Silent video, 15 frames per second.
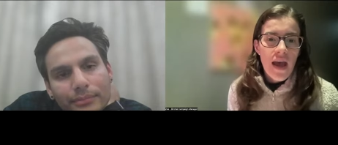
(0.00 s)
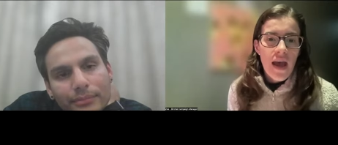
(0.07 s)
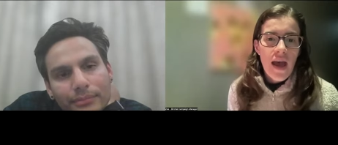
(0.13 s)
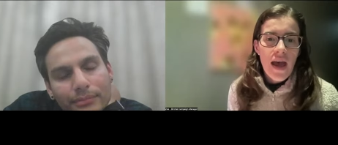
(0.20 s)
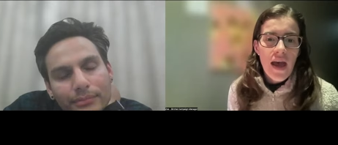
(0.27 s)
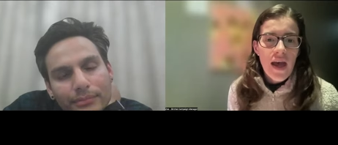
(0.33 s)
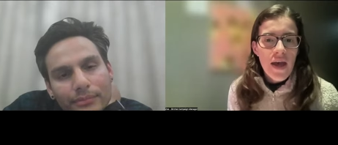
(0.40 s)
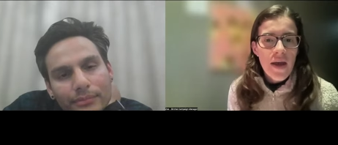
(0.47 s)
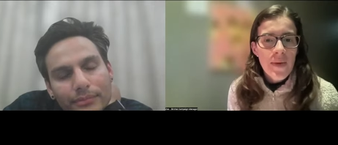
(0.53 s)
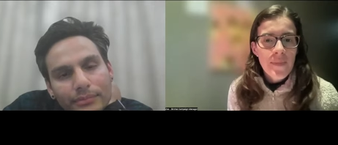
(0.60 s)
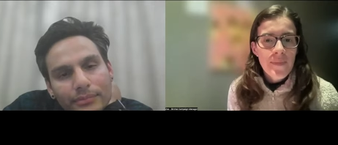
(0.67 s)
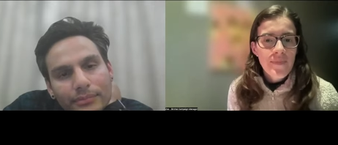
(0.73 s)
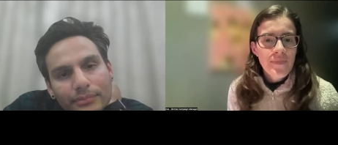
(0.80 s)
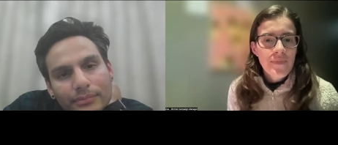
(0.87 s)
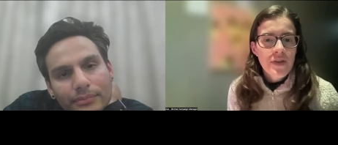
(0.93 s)

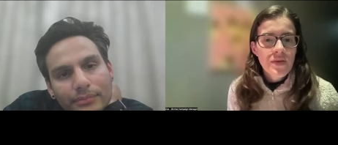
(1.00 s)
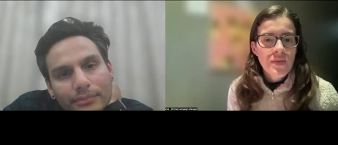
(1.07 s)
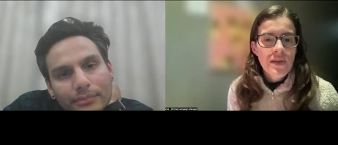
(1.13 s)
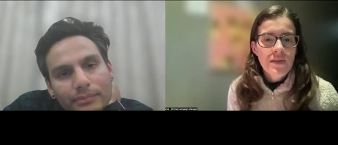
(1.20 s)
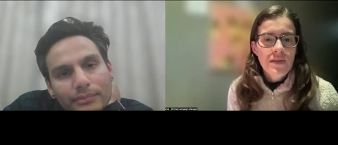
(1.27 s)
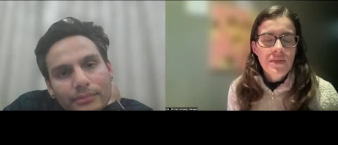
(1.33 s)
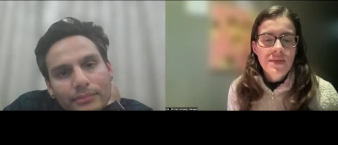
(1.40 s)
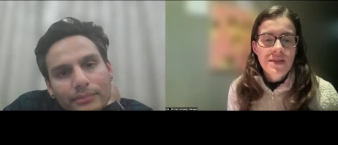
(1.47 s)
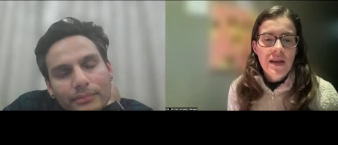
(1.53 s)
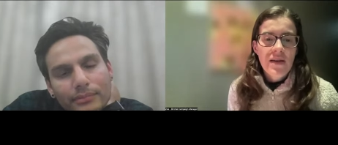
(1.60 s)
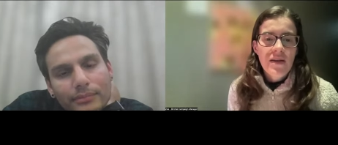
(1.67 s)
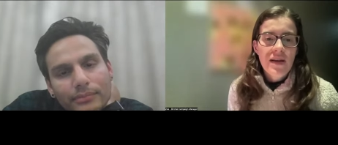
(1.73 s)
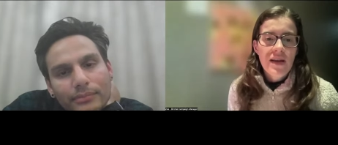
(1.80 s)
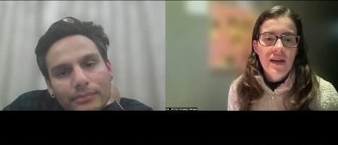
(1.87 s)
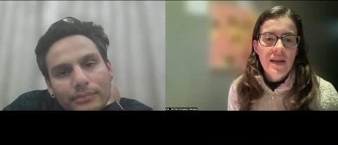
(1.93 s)
Speaker 1: Um, this one's from
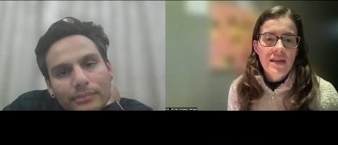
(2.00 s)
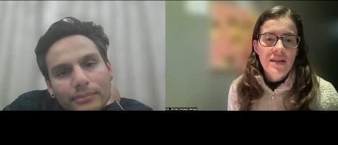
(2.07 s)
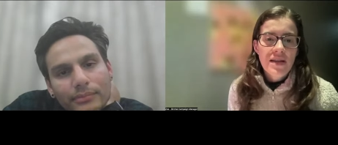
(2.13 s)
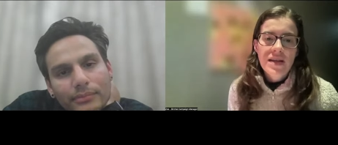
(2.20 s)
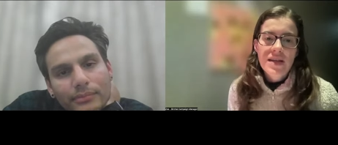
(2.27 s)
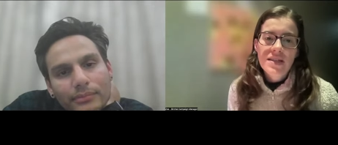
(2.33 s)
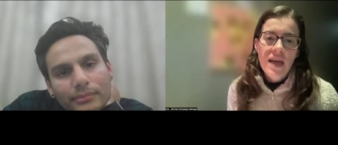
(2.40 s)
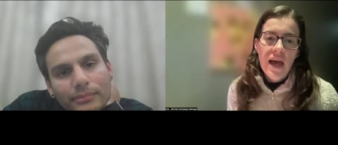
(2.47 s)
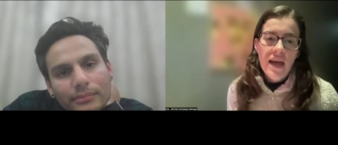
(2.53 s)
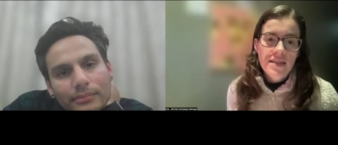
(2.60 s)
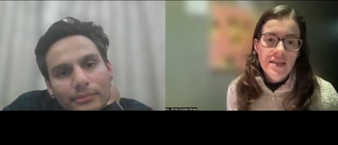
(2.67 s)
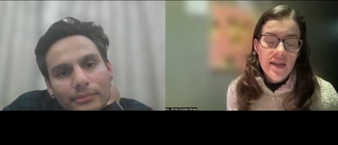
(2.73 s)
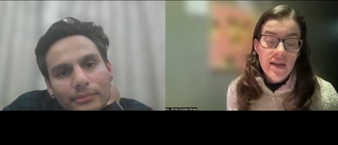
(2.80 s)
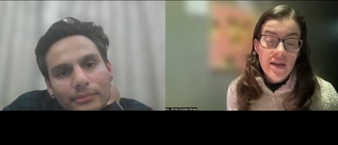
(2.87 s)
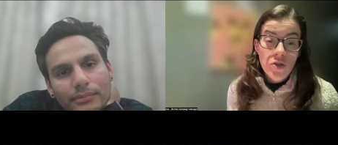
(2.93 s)
Derek, and Derek's
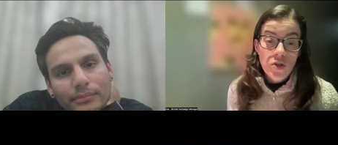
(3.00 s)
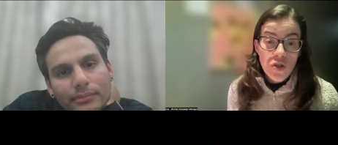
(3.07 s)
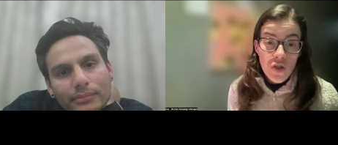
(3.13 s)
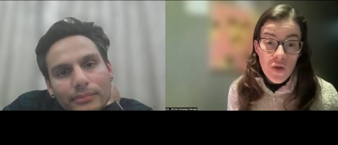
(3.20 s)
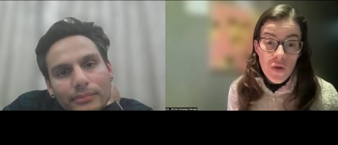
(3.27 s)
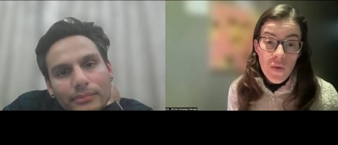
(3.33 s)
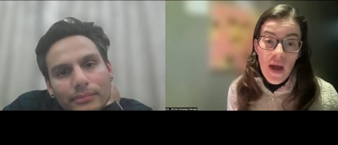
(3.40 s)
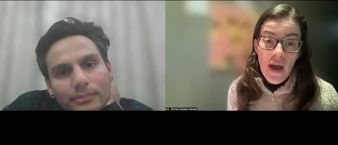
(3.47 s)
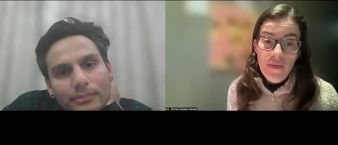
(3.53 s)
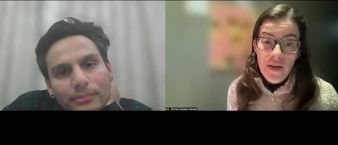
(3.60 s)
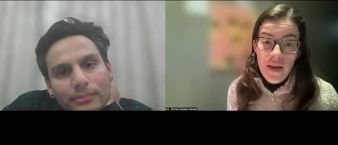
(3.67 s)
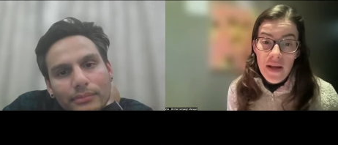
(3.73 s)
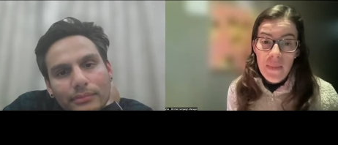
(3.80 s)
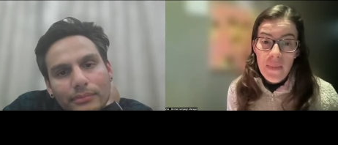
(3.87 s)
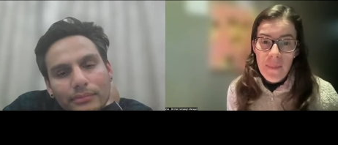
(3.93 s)
asking Do you have
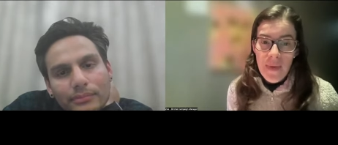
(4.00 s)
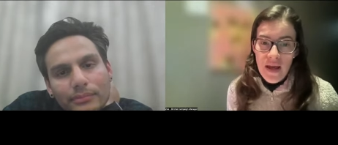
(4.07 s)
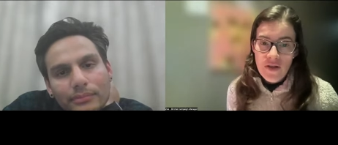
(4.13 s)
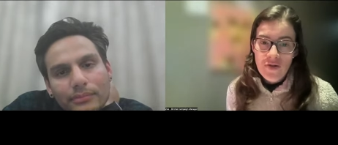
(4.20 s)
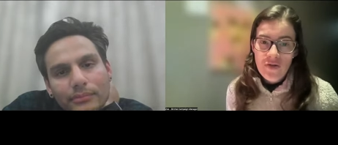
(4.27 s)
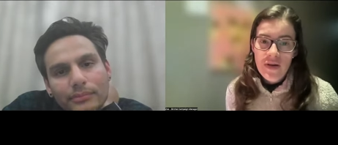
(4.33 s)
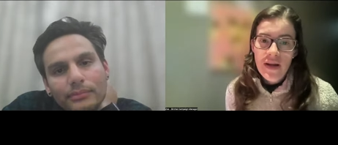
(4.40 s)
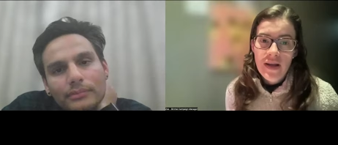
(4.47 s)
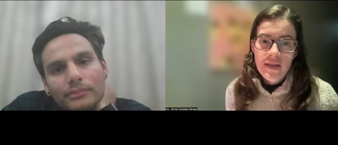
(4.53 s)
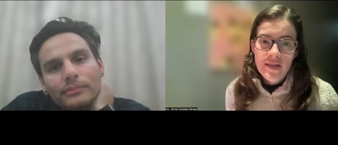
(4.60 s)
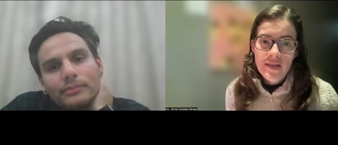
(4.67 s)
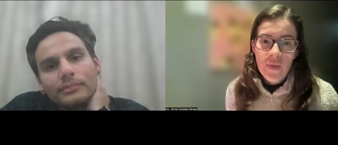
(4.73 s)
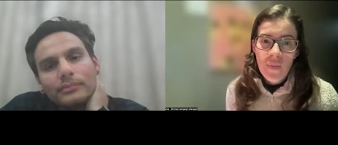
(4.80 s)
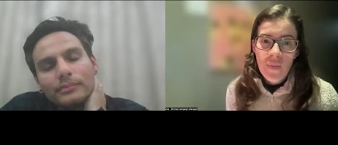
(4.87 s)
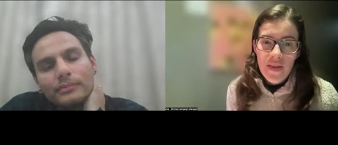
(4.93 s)
any
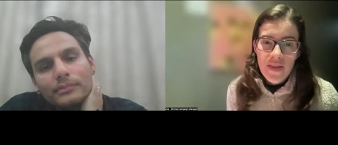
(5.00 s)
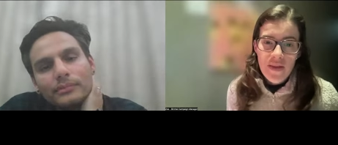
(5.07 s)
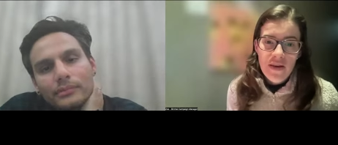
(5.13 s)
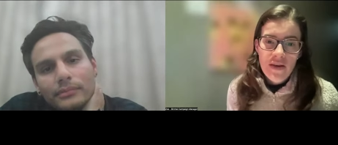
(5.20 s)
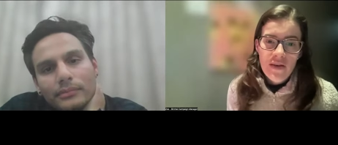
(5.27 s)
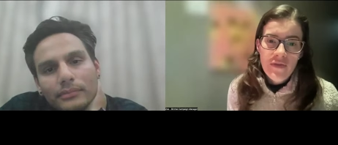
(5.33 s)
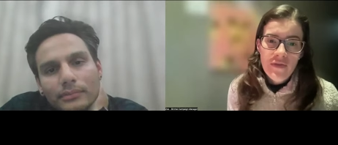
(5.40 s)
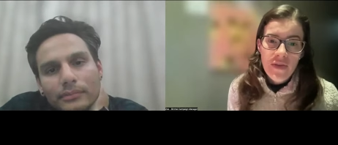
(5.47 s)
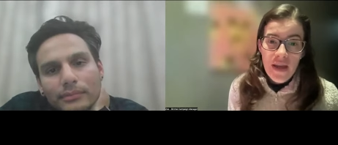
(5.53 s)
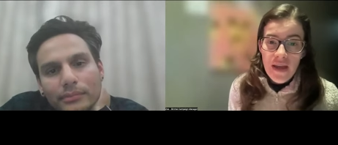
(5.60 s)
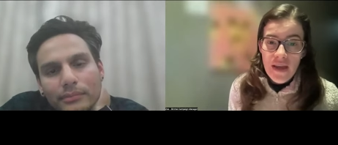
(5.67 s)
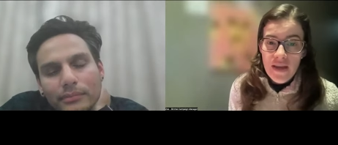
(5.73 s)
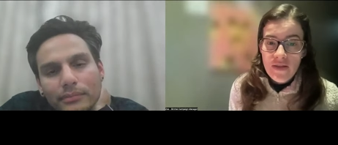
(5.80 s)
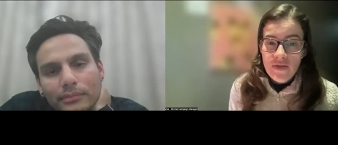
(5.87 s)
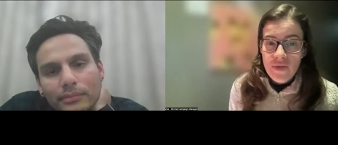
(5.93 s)
metrics on whether
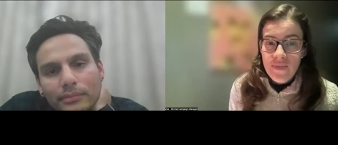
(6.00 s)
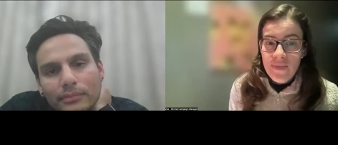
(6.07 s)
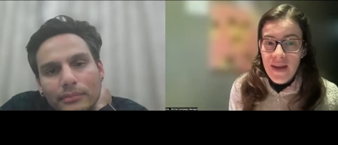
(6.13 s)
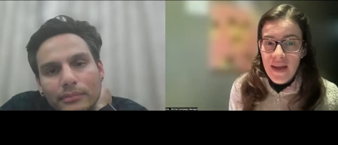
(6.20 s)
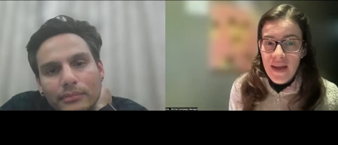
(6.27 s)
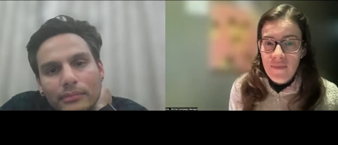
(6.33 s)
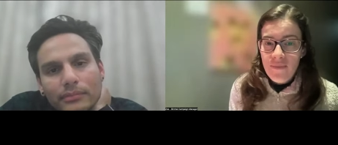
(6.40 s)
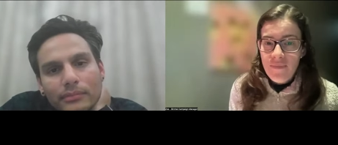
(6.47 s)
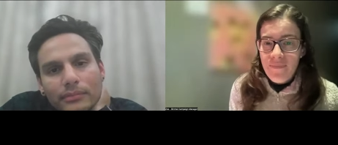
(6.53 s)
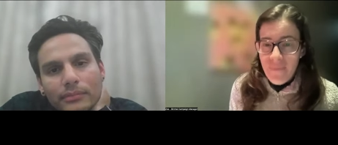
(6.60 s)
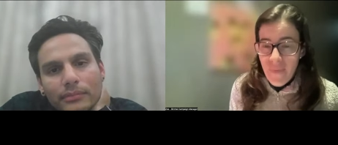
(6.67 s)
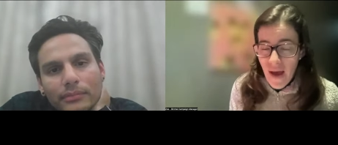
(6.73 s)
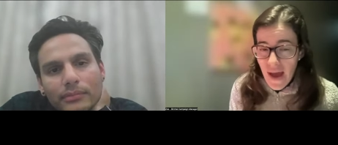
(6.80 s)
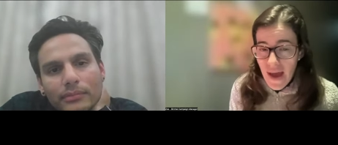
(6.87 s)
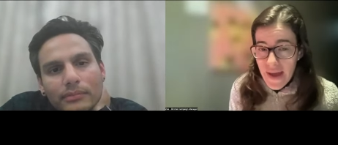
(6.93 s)
vegans repeat
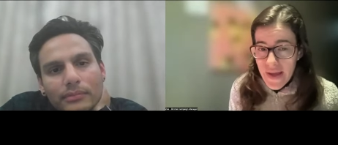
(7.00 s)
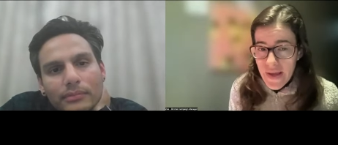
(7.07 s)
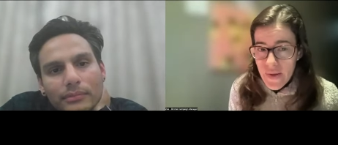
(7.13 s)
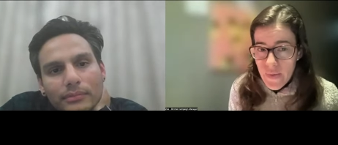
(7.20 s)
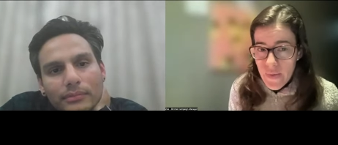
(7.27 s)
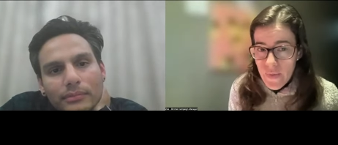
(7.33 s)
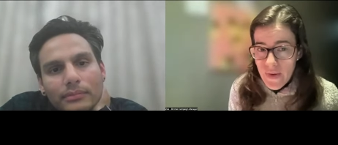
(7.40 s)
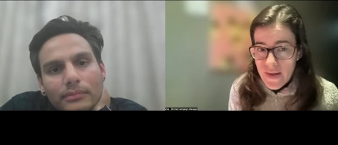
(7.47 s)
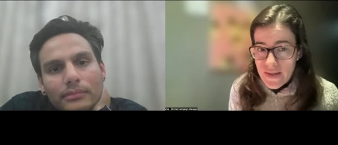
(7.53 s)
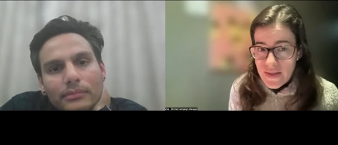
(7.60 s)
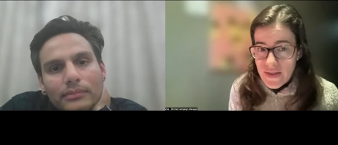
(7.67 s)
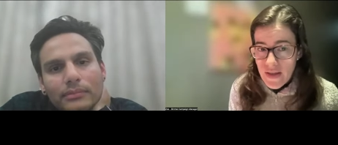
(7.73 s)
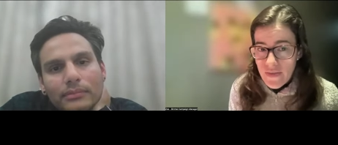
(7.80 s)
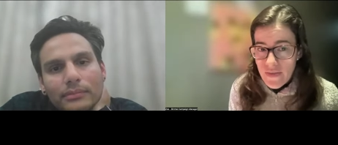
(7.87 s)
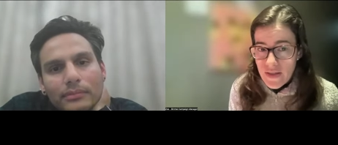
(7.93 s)
buy quick
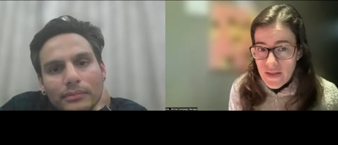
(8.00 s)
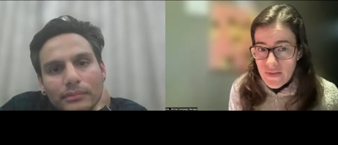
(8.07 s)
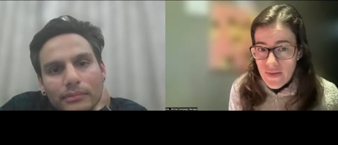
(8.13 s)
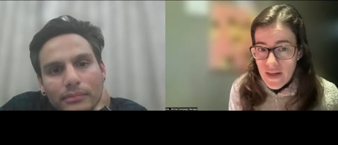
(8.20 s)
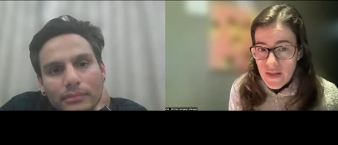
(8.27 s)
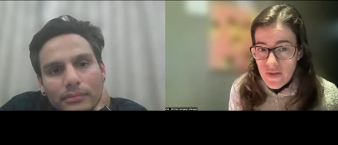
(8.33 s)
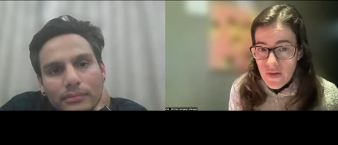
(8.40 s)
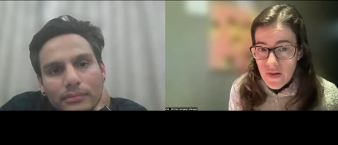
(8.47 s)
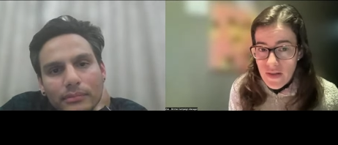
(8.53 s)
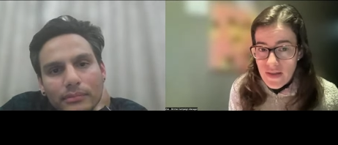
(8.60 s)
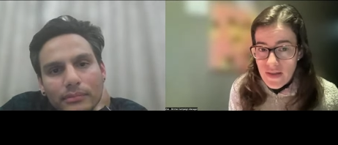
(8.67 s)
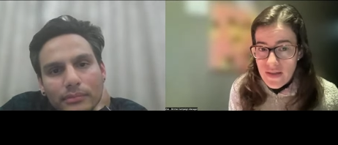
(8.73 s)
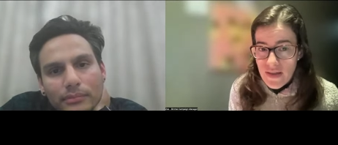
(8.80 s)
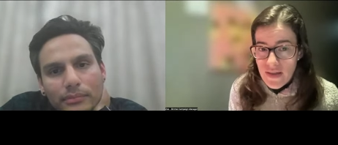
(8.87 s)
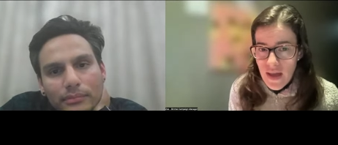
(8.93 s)
service
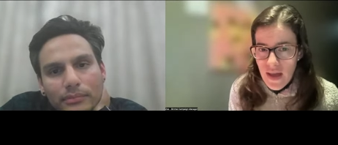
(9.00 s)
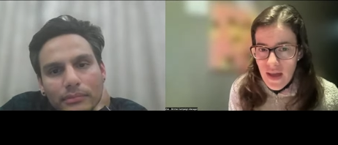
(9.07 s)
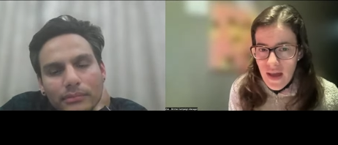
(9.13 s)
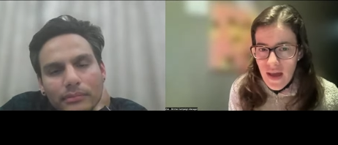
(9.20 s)
restaurants?